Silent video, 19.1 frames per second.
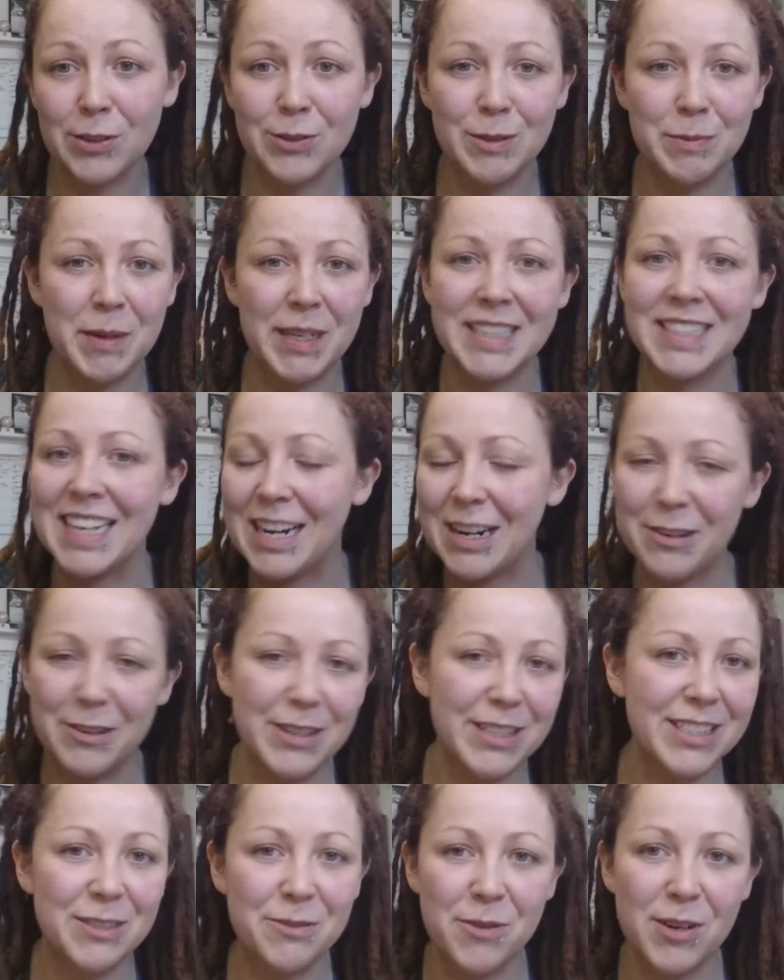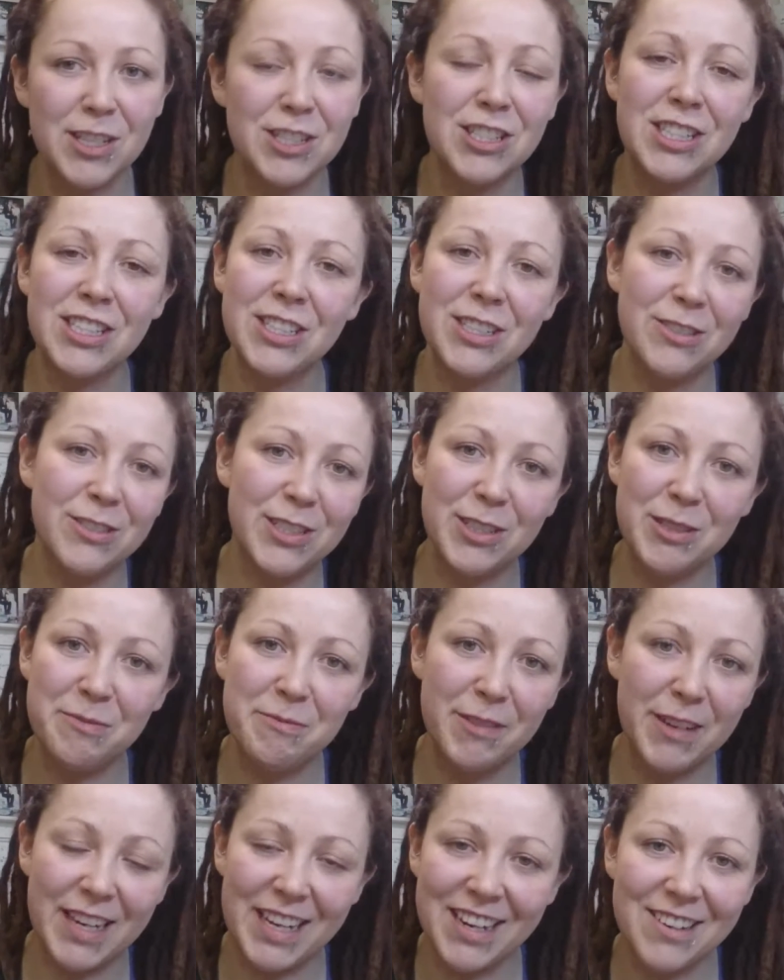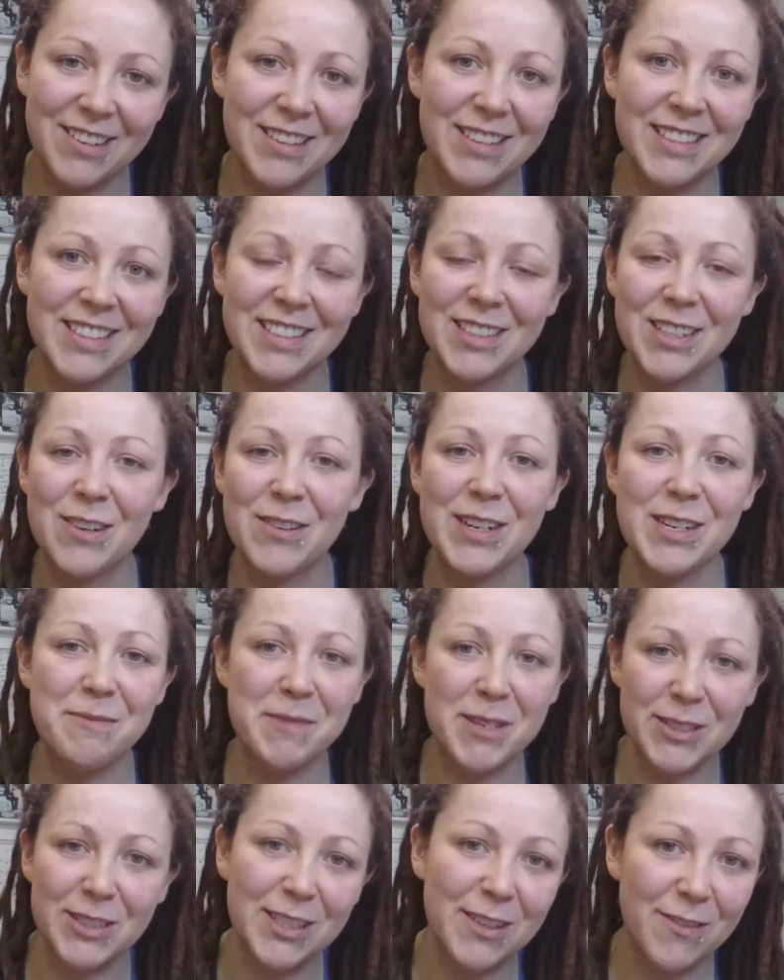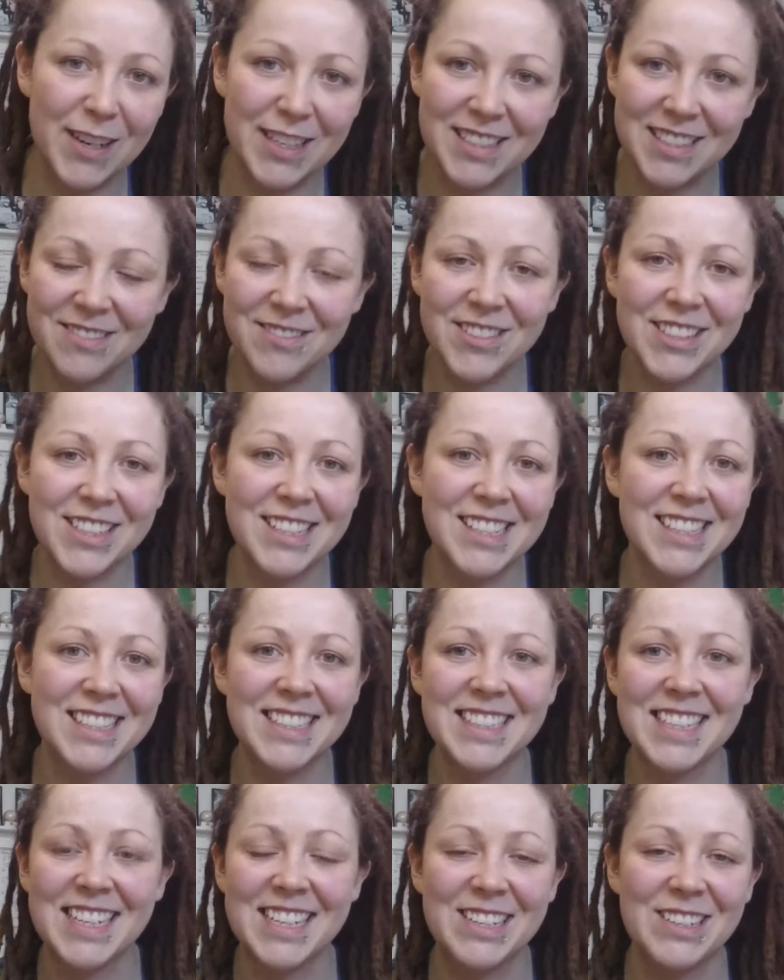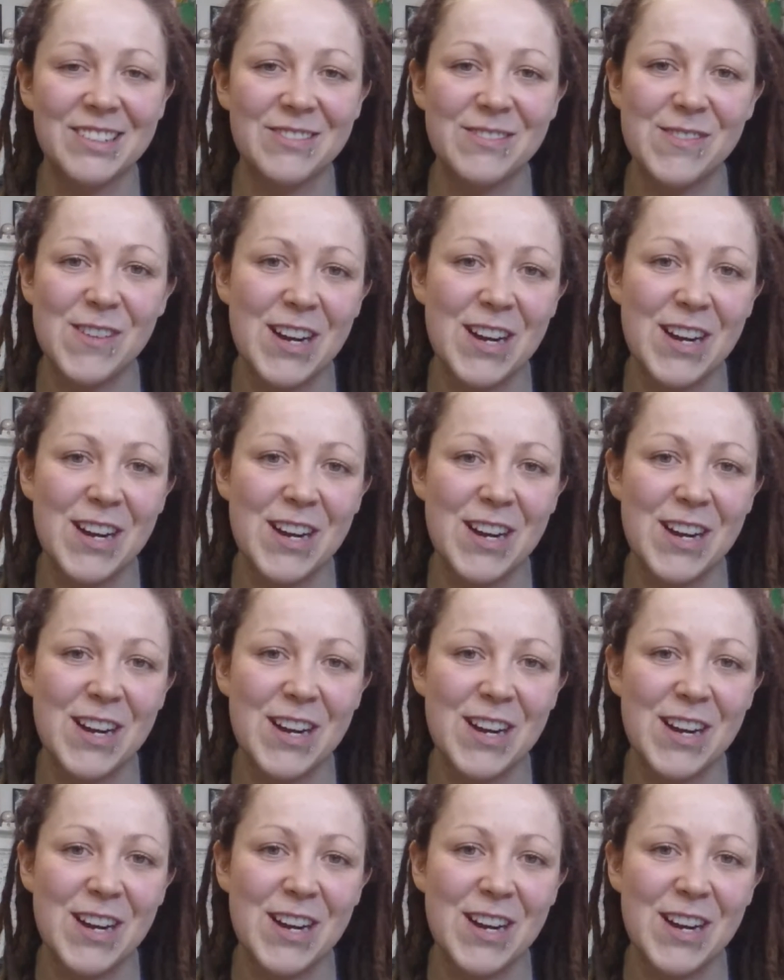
who spends hours watching YouTube videos and going to music festivals and